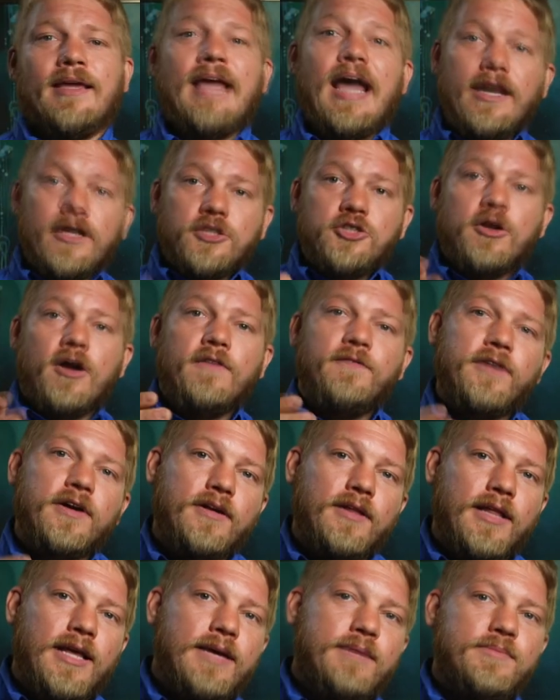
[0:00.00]
Catastrophic
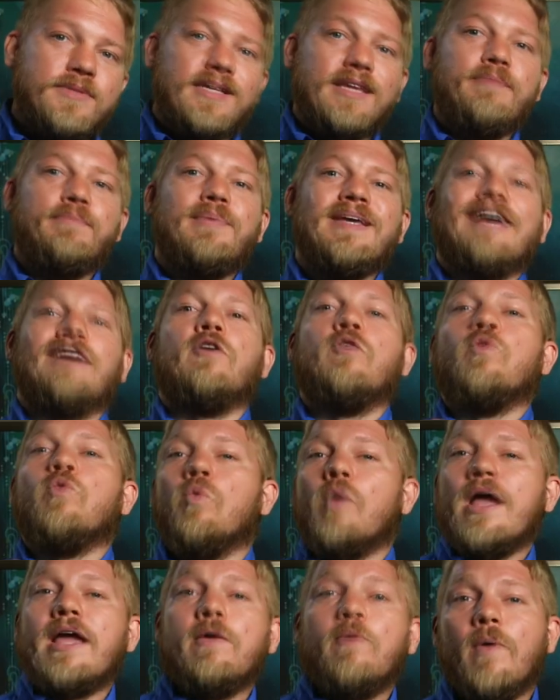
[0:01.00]
claims can be a
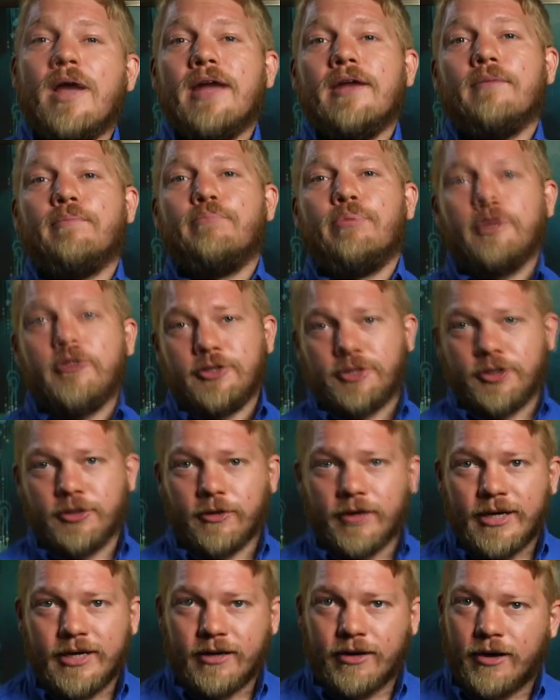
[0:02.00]
great way to boost
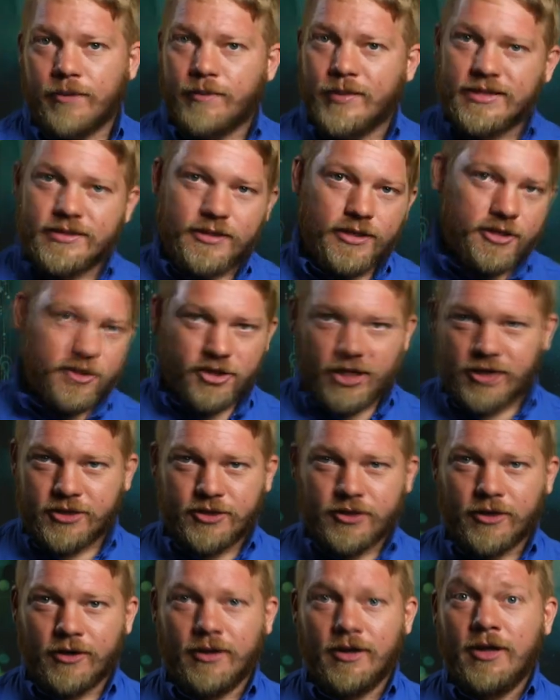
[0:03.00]
your income as an
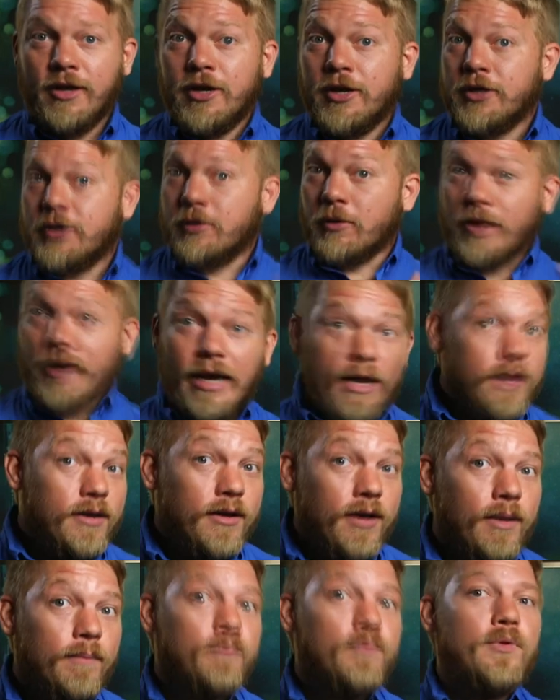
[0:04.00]
adjuster. Your
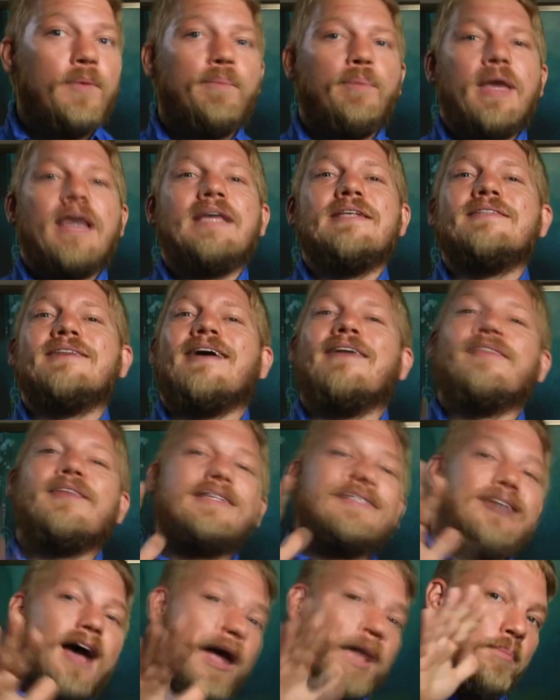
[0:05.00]
income depends on
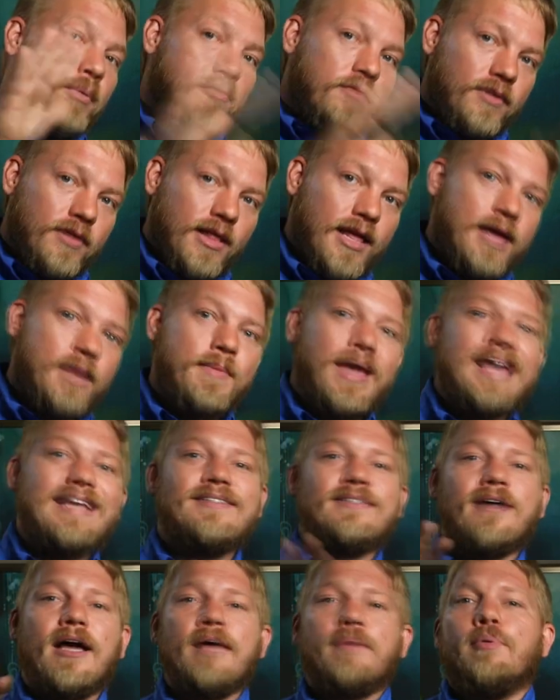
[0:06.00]
the type of claim
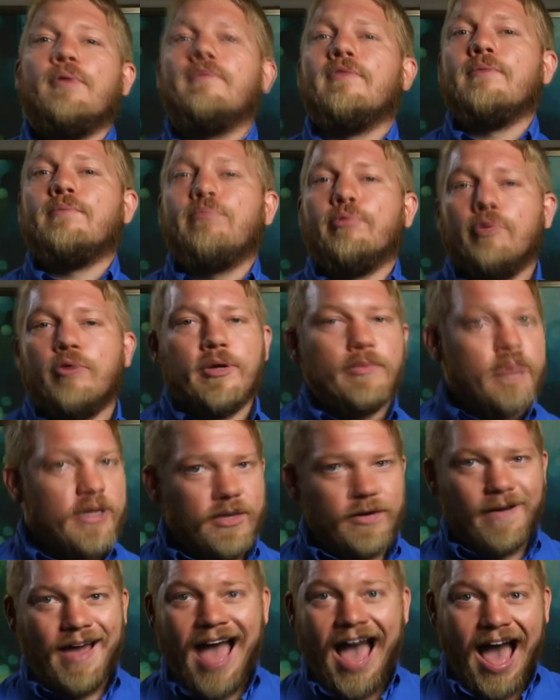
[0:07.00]
and type of employment
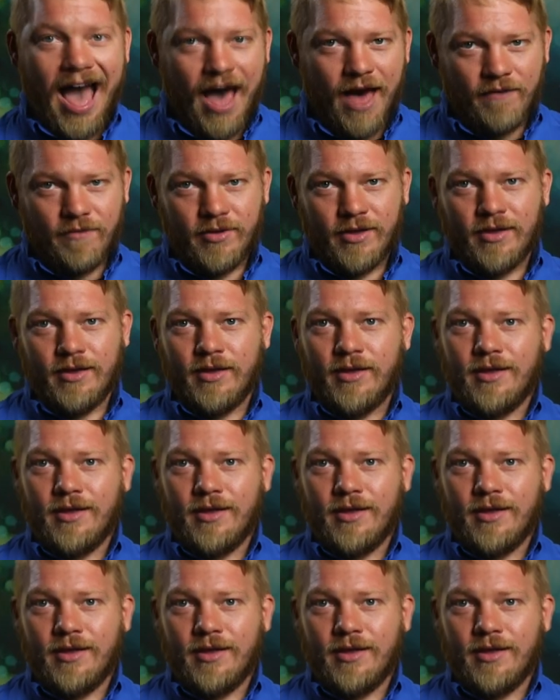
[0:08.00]
you have.